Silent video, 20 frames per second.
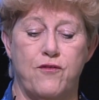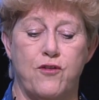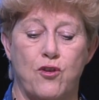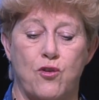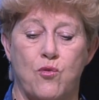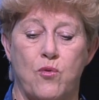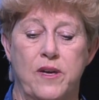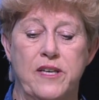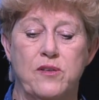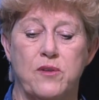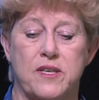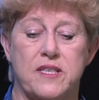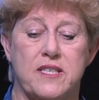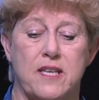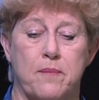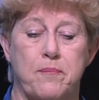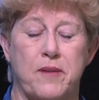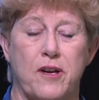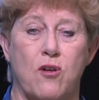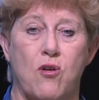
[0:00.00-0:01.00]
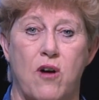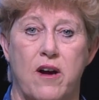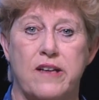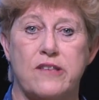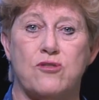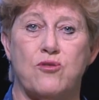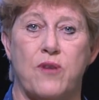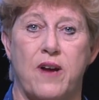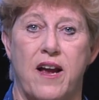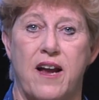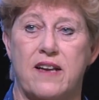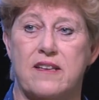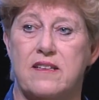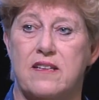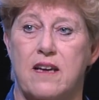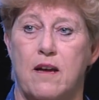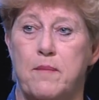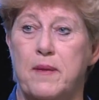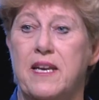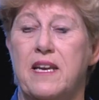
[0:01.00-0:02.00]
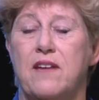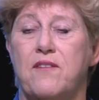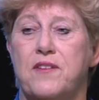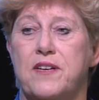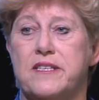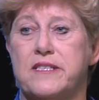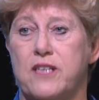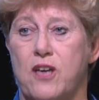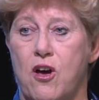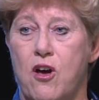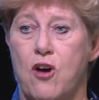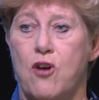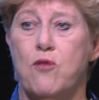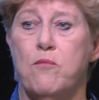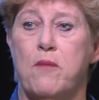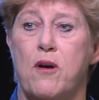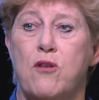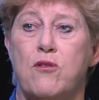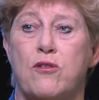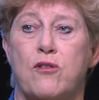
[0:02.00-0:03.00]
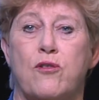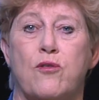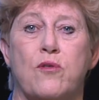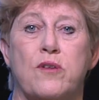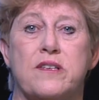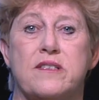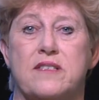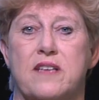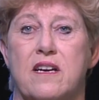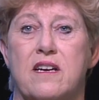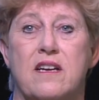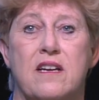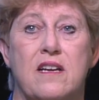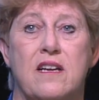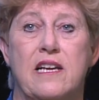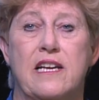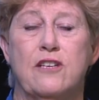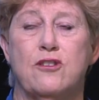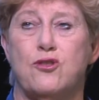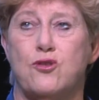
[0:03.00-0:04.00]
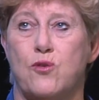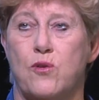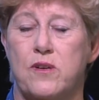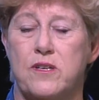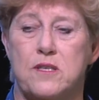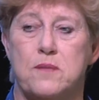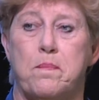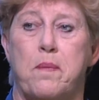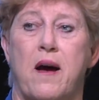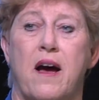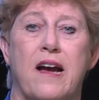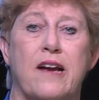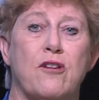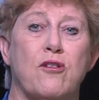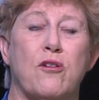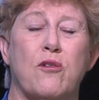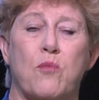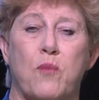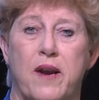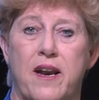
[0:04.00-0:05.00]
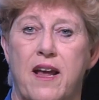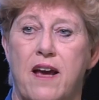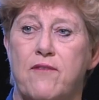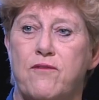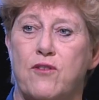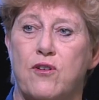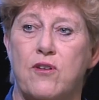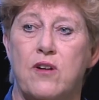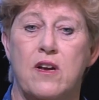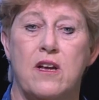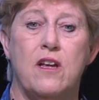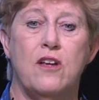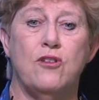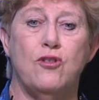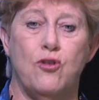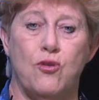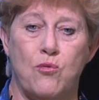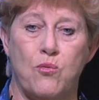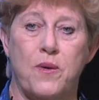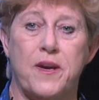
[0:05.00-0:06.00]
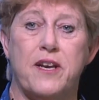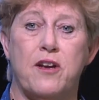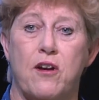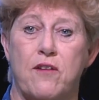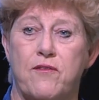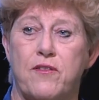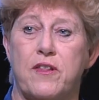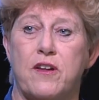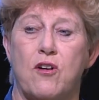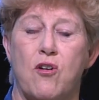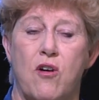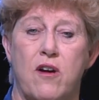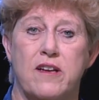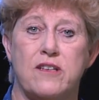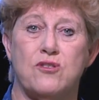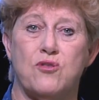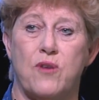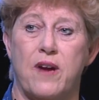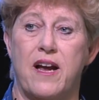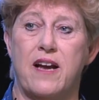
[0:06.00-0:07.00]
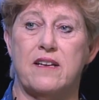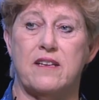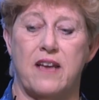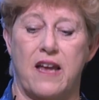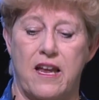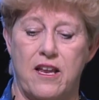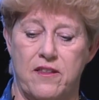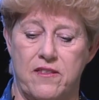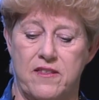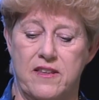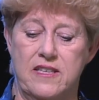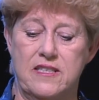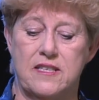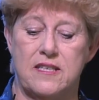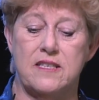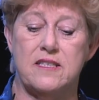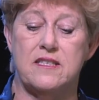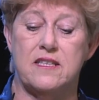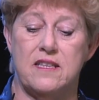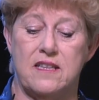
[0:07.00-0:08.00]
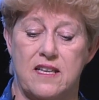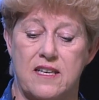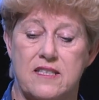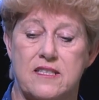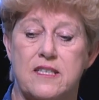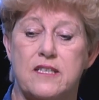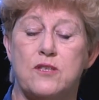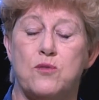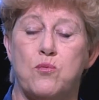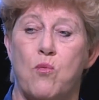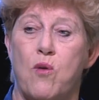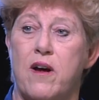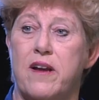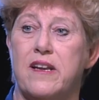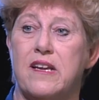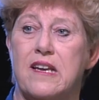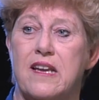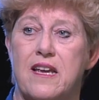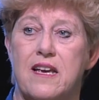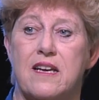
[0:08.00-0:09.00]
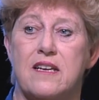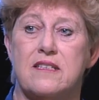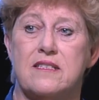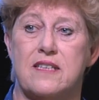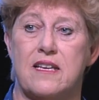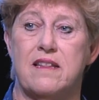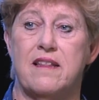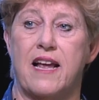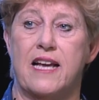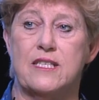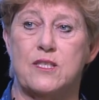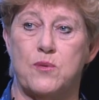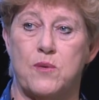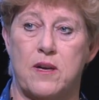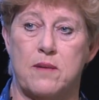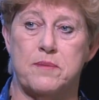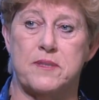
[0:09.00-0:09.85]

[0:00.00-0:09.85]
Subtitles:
you're going to accept the contract, even as a homeowner or as a insurance buyer or whatever, you read over the contract, and this is what it is, and that's what I'm